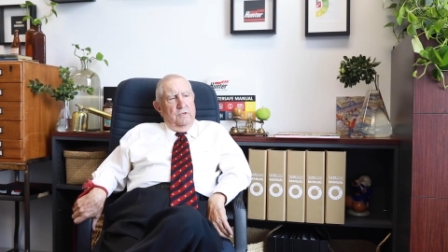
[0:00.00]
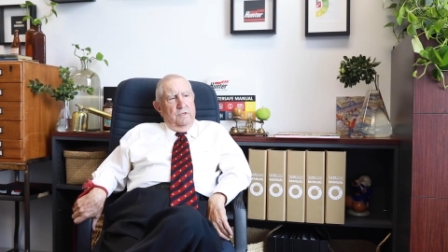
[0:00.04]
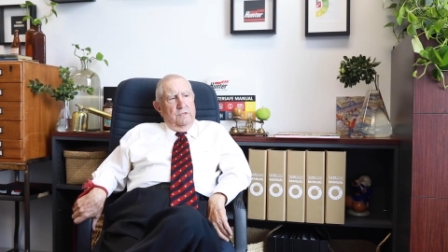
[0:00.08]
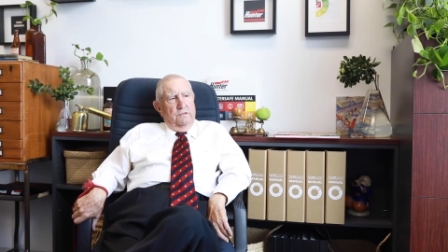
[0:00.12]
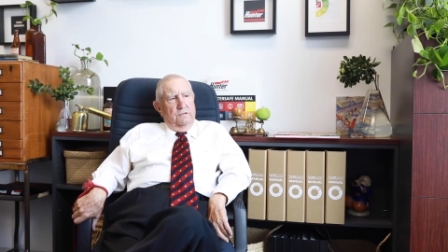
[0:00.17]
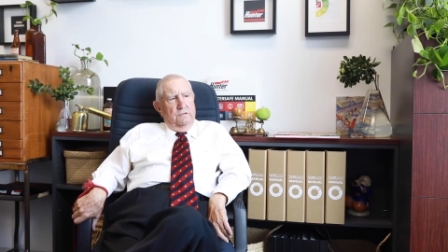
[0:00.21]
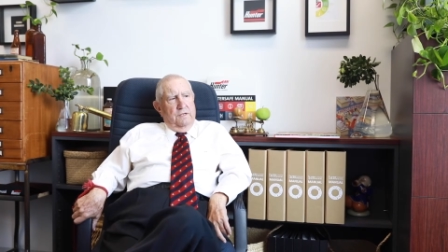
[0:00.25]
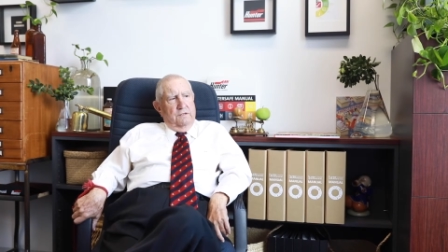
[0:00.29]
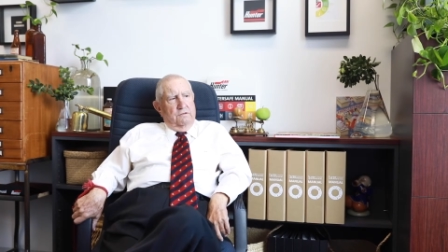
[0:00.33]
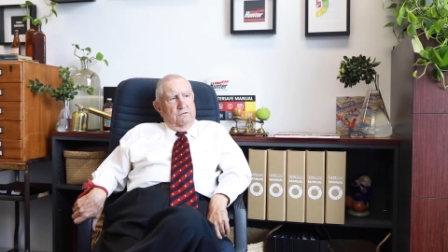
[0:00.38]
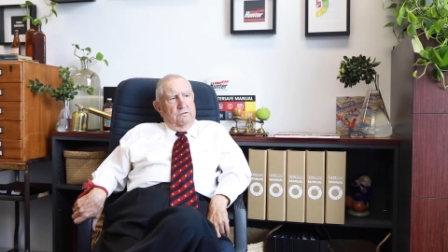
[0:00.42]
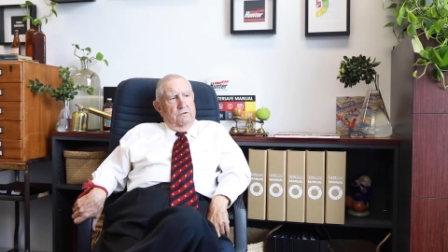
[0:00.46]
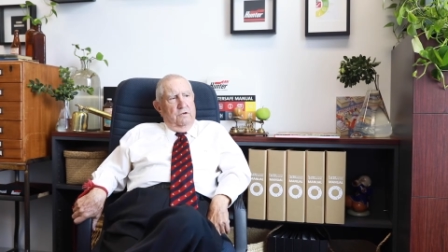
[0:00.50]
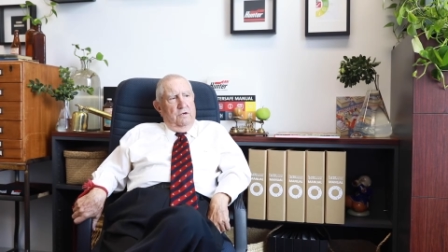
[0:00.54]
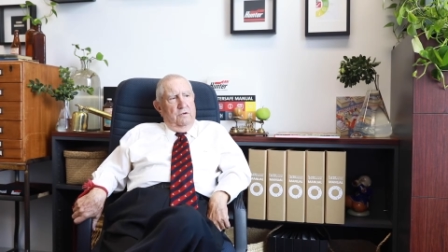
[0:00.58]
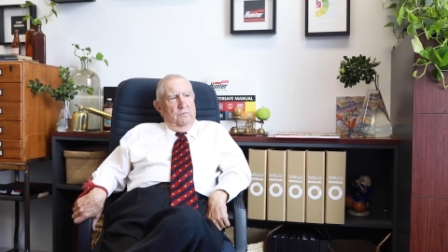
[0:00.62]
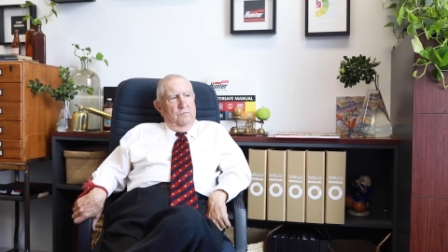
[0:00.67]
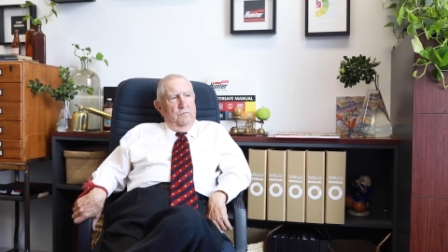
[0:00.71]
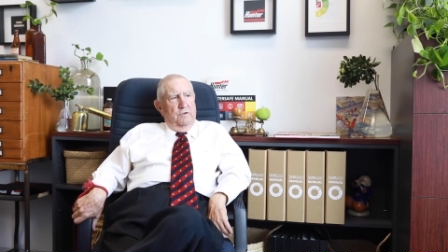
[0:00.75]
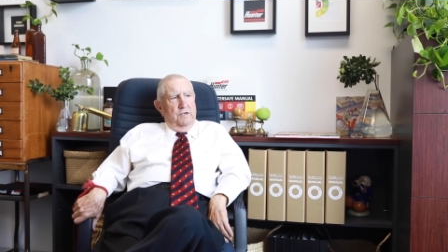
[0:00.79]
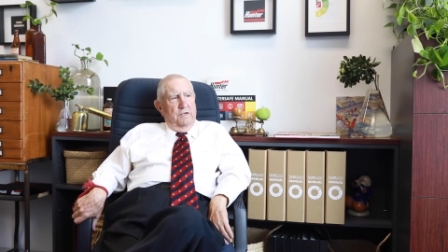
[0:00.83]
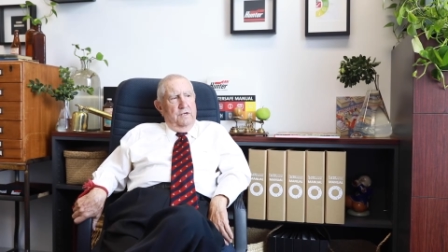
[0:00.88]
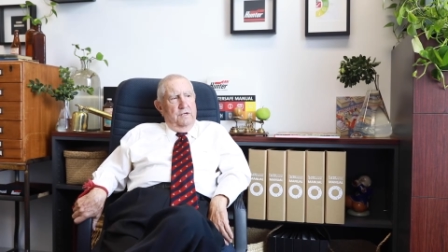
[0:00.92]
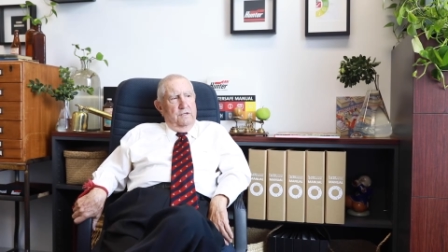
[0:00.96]
At that time,
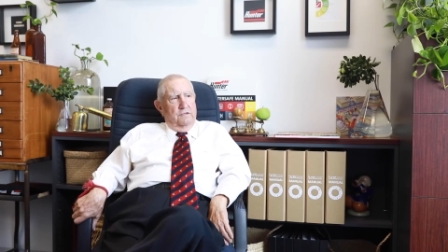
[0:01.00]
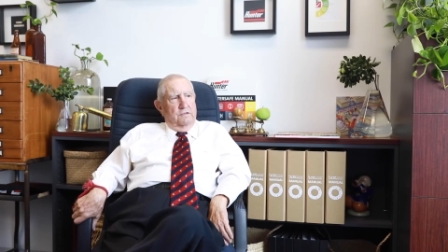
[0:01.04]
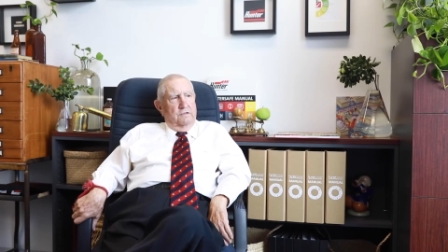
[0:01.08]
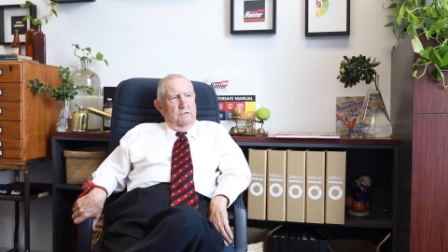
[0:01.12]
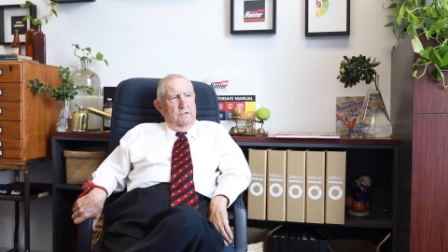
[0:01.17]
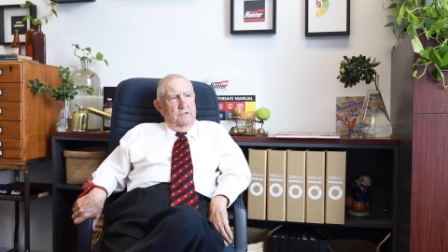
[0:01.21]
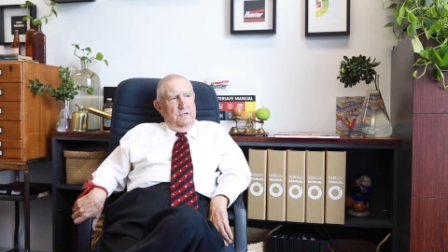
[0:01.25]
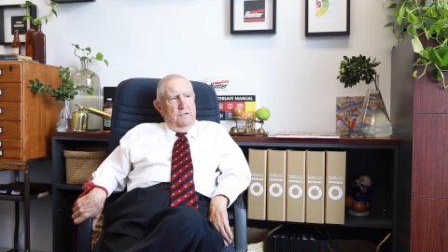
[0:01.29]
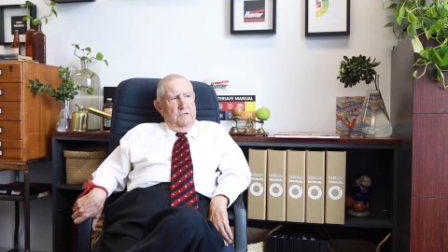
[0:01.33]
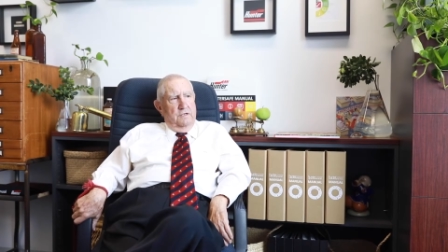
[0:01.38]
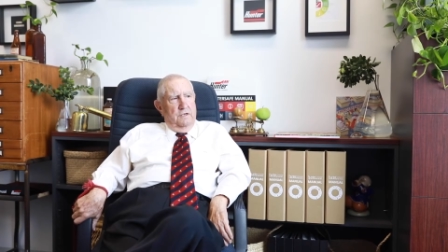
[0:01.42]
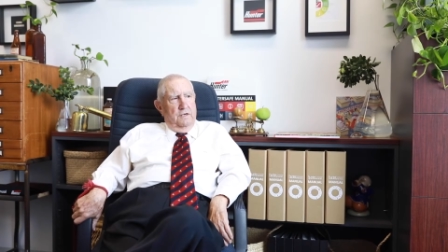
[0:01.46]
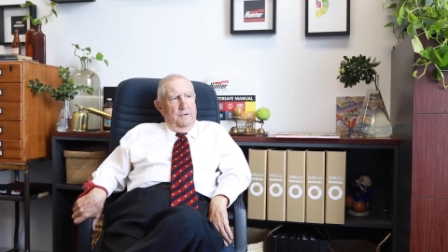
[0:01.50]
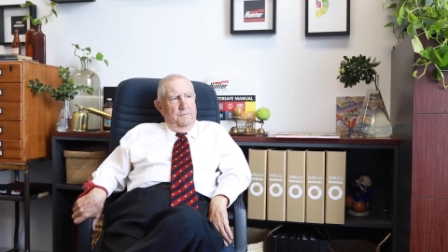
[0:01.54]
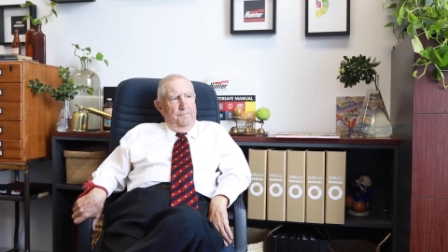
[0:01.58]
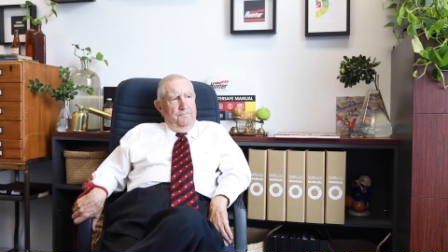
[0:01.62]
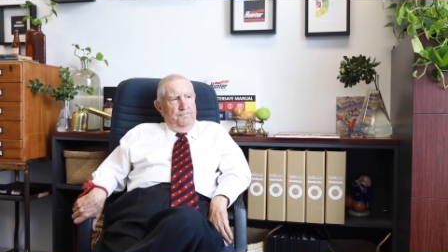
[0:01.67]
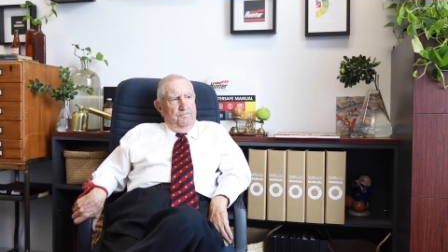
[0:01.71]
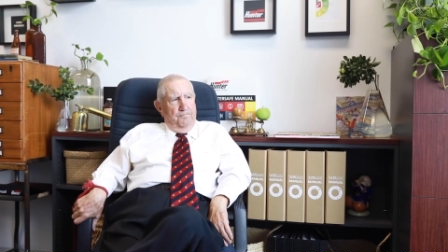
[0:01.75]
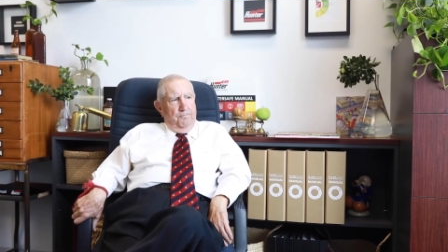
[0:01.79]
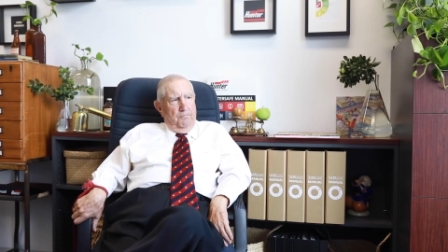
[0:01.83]
we had the um,